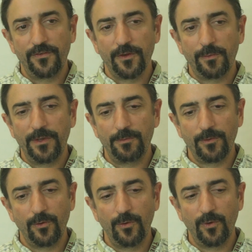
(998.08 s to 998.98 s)
To the
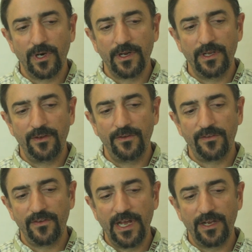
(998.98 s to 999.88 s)
people who are in
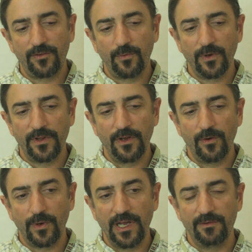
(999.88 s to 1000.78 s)
states where they
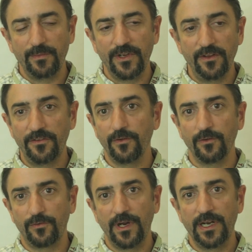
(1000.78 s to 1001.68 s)
don't have
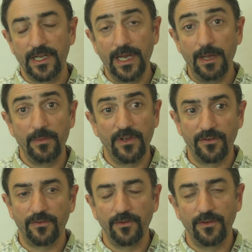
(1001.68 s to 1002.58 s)
medicinal, try to get
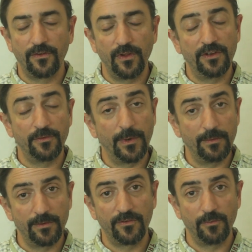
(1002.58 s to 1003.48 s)
medicinal. There's lots of
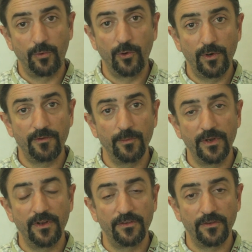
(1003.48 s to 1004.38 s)
public support for
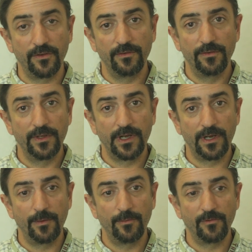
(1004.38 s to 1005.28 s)
medicinal,
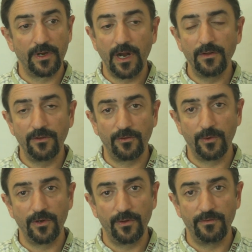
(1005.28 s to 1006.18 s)
regardless
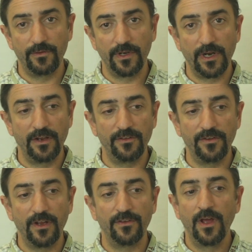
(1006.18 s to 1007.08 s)
of where you live in the United
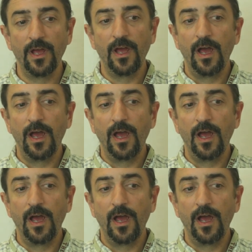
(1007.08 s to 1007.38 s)
States.